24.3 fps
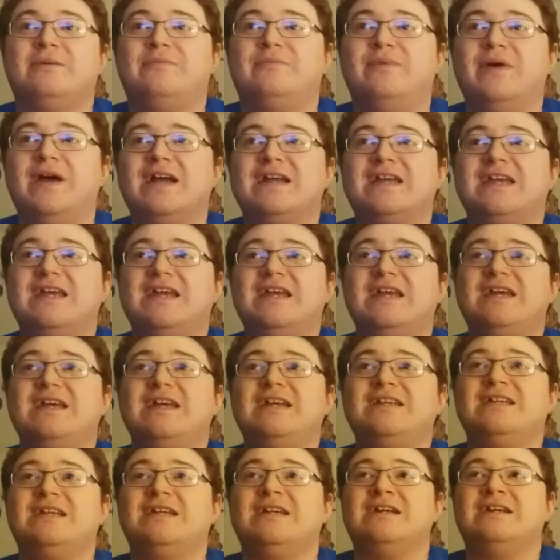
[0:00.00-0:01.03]
Big
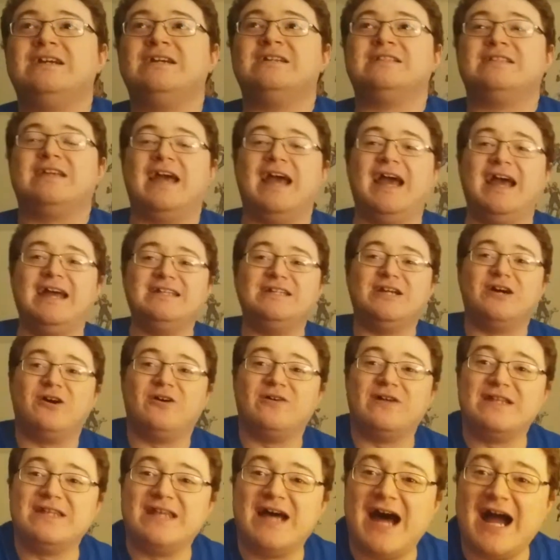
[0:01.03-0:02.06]
E,
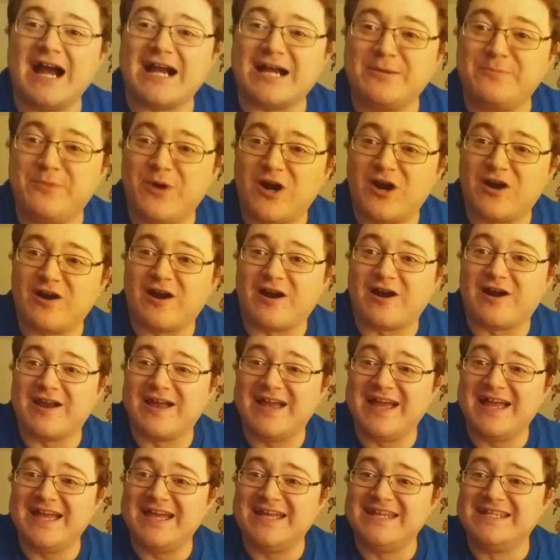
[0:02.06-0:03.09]
Daniel, and Nakamura are
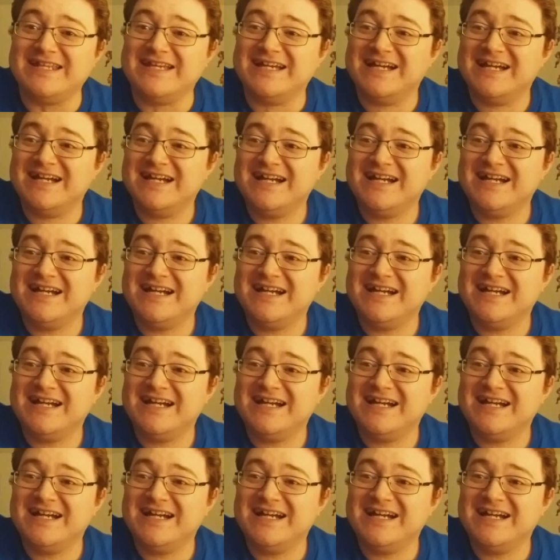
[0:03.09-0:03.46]
in.